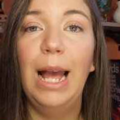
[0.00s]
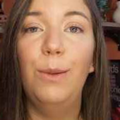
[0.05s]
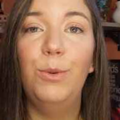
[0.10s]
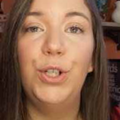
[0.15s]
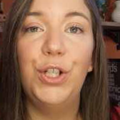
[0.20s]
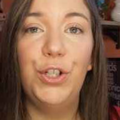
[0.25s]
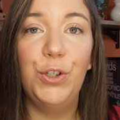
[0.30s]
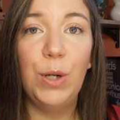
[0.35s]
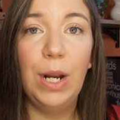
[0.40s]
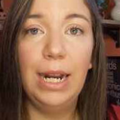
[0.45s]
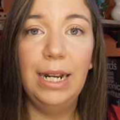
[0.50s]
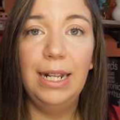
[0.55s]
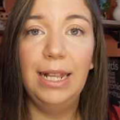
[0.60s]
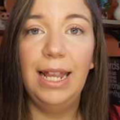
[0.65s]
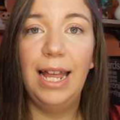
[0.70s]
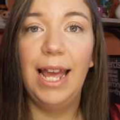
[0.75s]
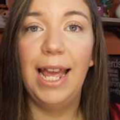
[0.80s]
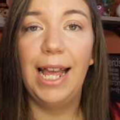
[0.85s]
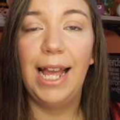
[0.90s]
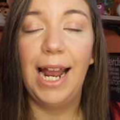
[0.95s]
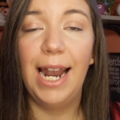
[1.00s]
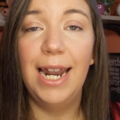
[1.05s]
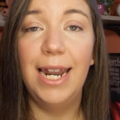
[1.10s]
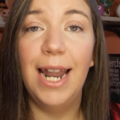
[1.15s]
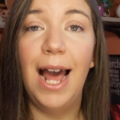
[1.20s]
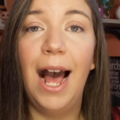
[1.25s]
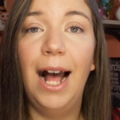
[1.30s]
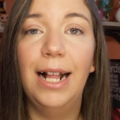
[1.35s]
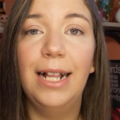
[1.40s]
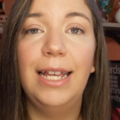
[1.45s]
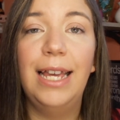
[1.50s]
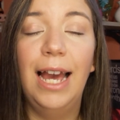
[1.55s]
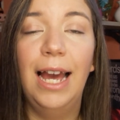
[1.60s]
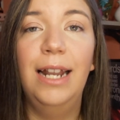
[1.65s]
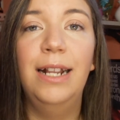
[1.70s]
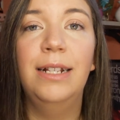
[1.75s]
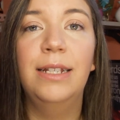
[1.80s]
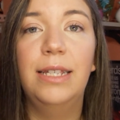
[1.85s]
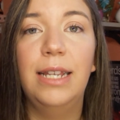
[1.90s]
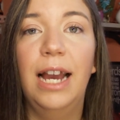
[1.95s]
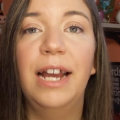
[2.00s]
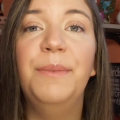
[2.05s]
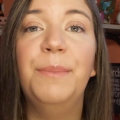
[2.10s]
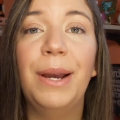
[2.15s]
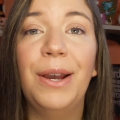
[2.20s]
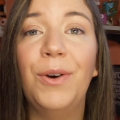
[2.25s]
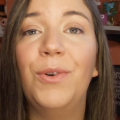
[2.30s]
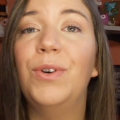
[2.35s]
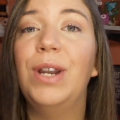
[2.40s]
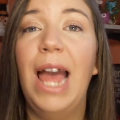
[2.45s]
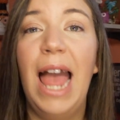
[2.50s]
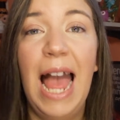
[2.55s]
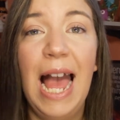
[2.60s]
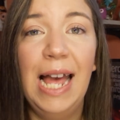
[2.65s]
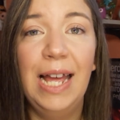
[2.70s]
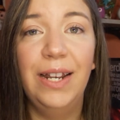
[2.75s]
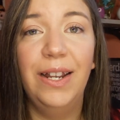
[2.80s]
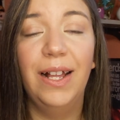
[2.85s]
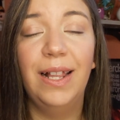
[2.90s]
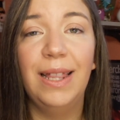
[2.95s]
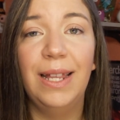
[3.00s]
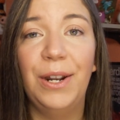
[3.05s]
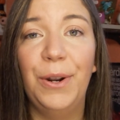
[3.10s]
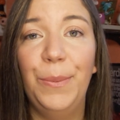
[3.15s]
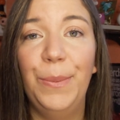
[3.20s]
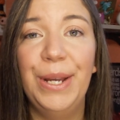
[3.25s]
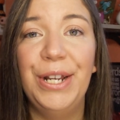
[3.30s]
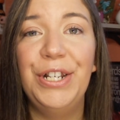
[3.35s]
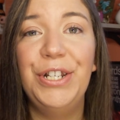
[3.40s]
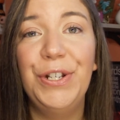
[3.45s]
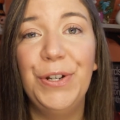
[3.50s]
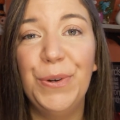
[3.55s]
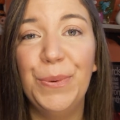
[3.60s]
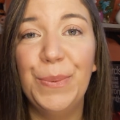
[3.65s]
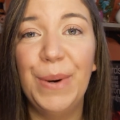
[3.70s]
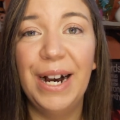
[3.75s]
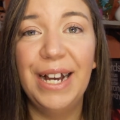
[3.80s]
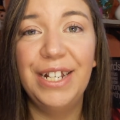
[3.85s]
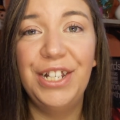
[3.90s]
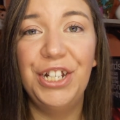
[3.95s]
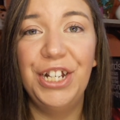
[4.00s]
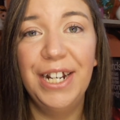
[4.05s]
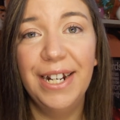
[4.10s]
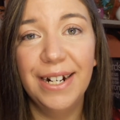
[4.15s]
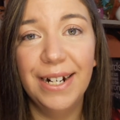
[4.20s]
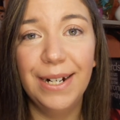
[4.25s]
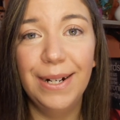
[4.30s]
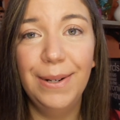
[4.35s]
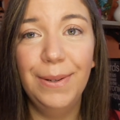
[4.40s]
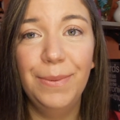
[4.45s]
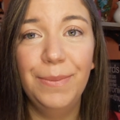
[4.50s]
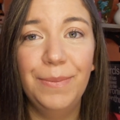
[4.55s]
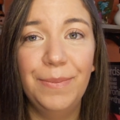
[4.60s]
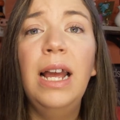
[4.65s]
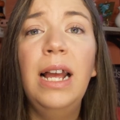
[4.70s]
I'm just trying to like not get inside my own head a little bit too much here.